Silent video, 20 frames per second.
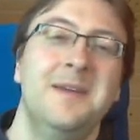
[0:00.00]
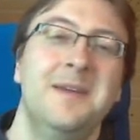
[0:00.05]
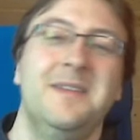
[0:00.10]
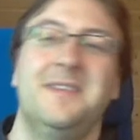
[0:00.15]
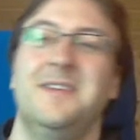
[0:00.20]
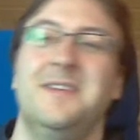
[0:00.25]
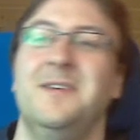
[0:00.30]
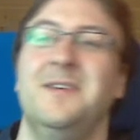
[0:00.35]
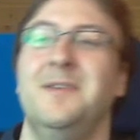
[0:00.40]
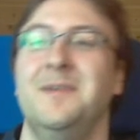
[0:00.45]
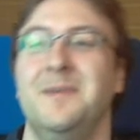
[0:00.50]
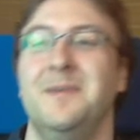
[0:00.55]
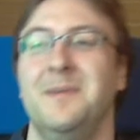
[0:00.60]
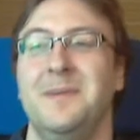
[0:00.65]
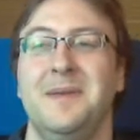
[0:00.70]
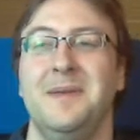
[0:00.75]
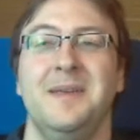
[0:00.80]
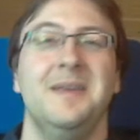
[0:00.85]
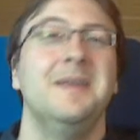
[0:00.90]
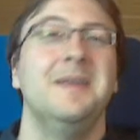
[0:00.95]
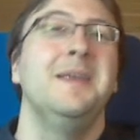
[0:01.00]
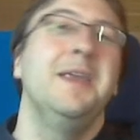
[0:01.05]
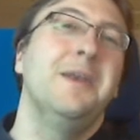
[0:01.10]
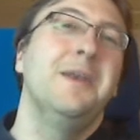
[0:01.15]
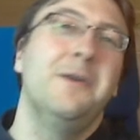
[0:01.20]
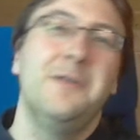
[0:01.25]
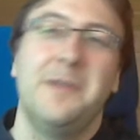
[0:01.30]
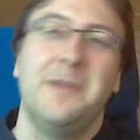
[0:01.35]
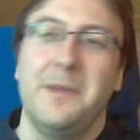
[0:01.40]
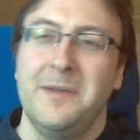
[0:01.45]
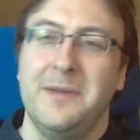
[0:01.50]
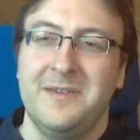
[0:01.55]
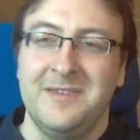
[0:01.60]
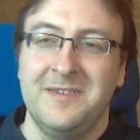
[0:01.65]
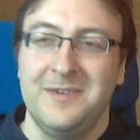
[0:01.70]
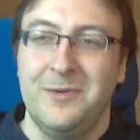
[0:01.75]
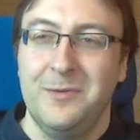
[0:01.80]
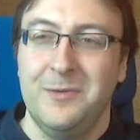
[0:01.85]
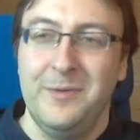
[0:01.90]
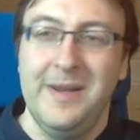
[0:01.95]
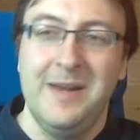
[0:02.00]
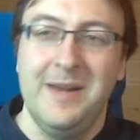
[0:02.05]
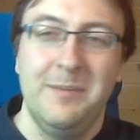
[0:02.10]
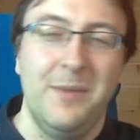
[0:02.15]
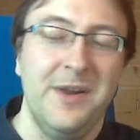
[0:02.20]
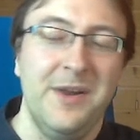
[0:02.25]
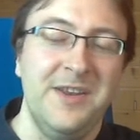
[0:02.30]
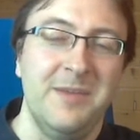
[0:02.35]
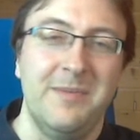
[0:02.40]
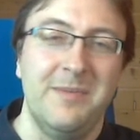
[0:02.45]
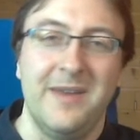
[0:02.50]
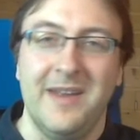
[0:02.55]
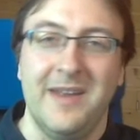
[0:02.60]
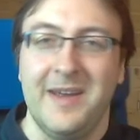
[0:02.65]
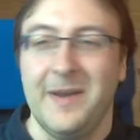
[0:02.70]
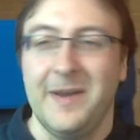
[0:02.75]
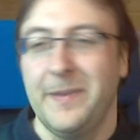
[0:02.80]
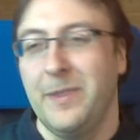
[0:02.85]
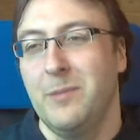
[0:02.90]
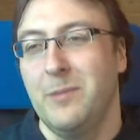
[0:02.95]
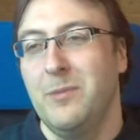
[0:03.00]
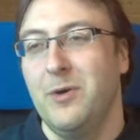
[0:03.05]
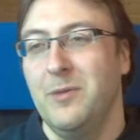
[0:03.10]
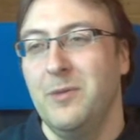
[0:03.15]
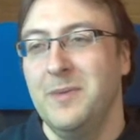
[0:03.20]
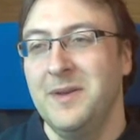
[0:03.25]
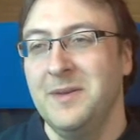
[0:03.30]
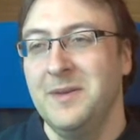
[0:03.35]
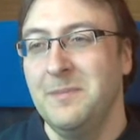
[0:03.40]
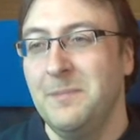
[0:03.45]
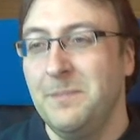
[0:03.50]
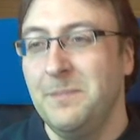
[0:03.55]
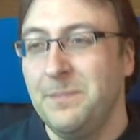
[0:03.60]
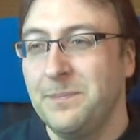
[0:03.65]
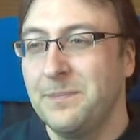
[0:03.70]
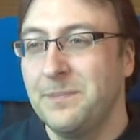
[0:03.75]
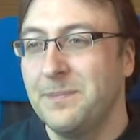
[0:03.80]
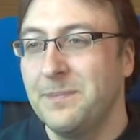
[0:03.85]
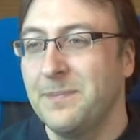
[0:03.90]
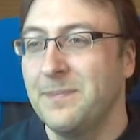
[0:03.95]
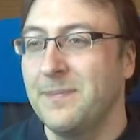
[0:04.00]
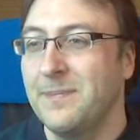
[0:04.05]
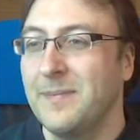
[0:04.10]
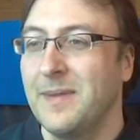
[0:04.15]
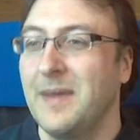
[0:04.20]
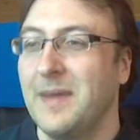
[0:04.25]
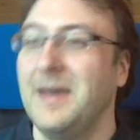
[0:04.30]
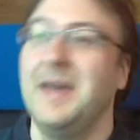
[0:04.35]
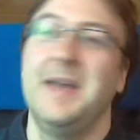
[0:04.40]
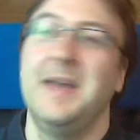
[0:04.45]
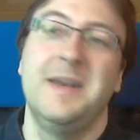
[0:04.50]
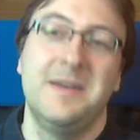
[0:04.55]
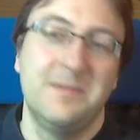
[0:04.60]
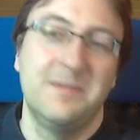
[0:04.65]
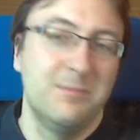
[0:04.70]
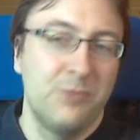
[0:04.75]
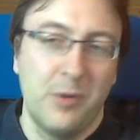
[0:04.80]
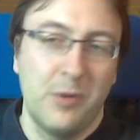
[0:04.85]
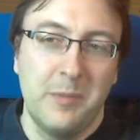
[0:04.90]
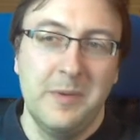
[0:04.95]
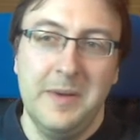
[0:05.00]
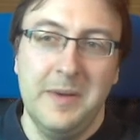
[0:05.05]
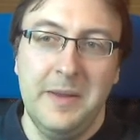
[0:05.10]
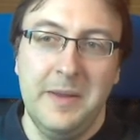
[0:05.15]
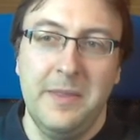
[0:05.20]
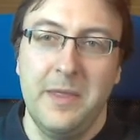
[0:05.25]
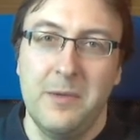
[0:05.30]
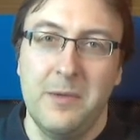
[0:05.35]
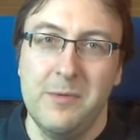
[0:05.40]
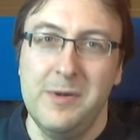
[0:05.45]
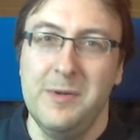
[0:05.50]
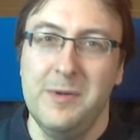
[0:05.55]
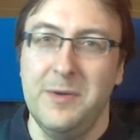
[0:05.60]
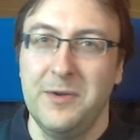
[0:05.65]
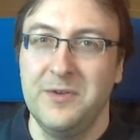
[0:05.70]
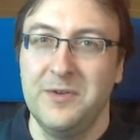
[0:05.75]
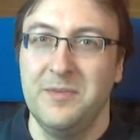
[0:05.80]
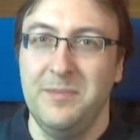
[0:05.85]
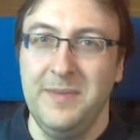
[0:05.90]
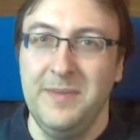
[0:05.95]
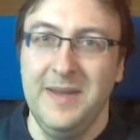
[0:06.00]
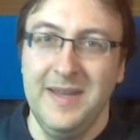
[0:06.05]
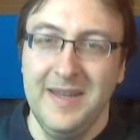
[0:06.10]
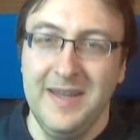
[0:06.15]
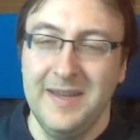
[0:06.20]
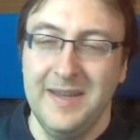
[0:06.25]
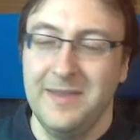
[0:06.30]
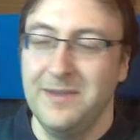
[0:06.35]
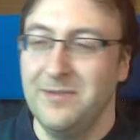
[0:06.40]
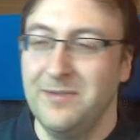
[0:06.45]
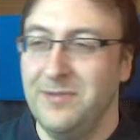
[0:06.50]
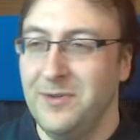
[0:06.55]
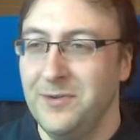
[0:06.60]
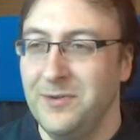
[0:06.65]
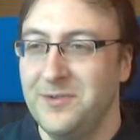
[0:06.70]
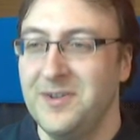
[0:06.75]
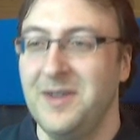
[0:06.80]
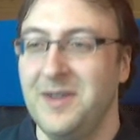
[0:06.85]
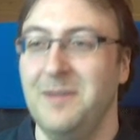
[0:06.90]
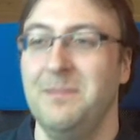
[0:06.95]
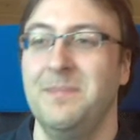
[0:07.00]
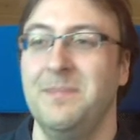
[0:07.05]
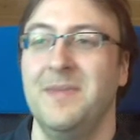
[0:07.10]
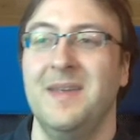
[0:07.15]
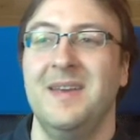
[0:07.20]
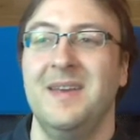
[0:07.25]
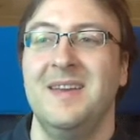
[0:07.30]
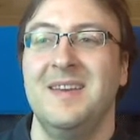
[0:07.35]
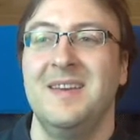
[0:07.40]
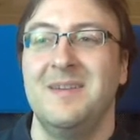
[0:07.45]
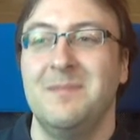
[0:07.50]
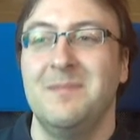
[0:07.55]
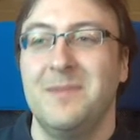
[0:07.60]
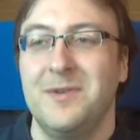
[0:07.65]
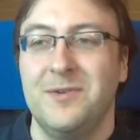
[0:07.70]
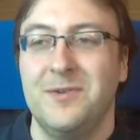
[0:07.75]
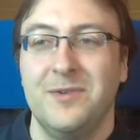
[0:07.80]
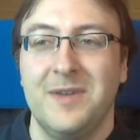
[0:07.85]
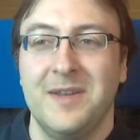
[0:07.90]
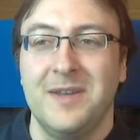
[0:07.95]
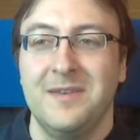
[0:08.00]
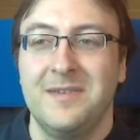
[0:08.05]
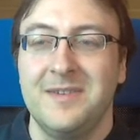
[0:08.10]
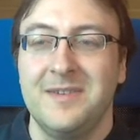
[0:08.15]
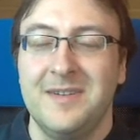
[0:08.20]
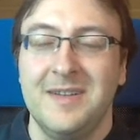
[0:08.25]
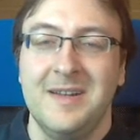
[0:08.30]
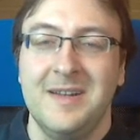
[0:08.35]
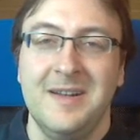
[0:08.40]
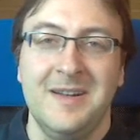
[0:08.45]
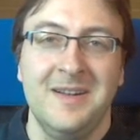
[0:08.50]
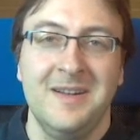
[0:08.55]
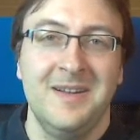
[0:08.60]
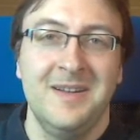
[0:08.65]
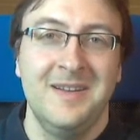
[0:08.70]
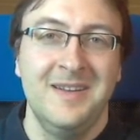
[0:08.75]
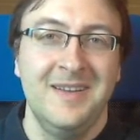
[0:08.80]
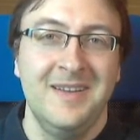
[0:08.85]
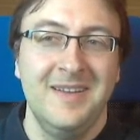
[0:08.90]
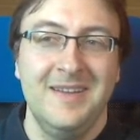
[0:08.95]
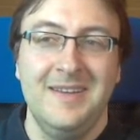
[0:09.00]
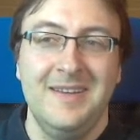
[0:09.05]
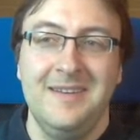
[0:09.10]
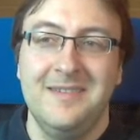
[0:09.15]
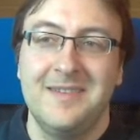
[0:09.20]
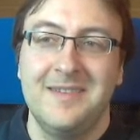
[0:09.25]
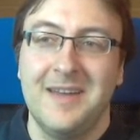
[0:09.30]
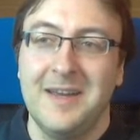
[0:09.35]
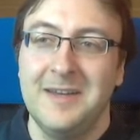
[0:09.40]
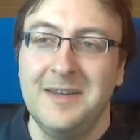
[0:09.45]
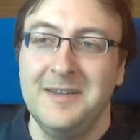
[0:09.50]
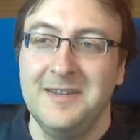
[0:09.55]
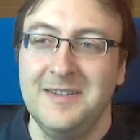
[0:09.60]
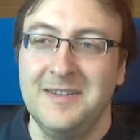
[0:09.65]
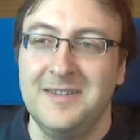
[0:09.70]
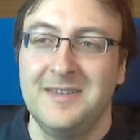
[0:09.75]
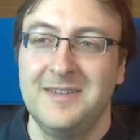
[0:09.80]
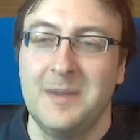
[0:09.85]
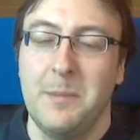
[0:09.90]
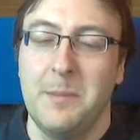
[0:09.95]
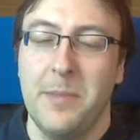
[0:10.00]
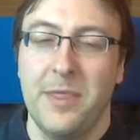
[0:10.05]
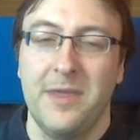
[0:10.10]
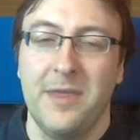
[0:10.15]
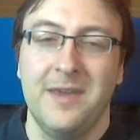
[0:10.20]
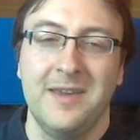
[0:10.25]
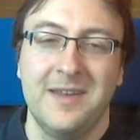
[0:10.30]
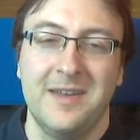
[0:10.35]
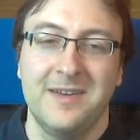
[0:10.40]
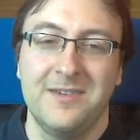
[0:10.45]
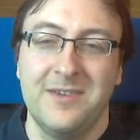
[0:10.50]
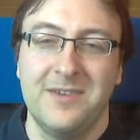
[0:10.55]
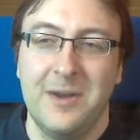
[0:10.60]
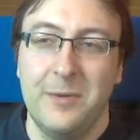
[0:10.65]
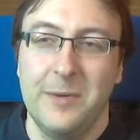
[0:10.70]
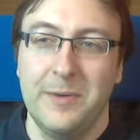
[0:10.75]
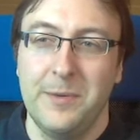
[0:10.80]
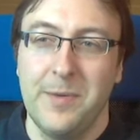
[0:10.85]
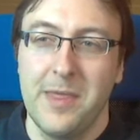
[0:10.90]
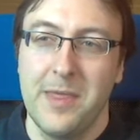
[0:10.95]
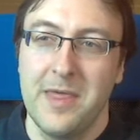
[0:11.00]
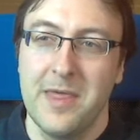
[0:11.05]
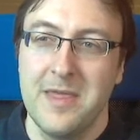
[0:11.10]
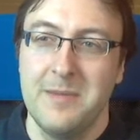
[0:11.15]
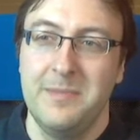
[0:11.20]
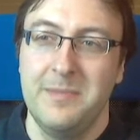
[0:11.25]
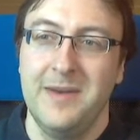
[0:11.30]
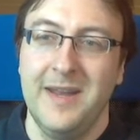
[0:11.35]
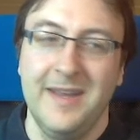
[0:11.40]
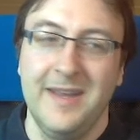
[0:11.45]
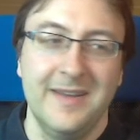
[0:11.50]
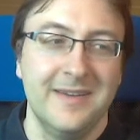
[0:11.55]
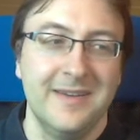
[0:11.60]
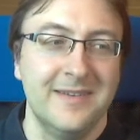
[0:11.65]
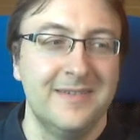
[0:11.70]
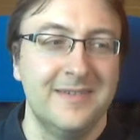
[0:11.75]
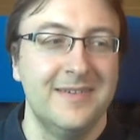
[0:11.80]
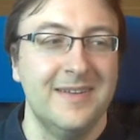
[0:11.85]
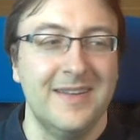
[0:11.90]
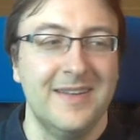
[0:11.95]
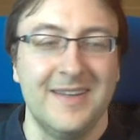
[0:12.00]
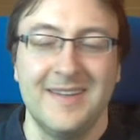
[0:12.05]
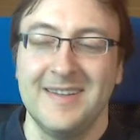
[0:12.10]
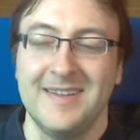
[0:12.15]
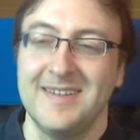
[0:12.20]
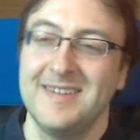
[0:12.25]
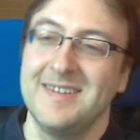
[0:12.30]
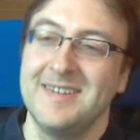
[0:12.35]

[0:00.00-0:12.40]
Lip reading: So, you know, there is no real multiplayer at the moment, and probably there will not be in the future, but you can still design something and share it with other players and,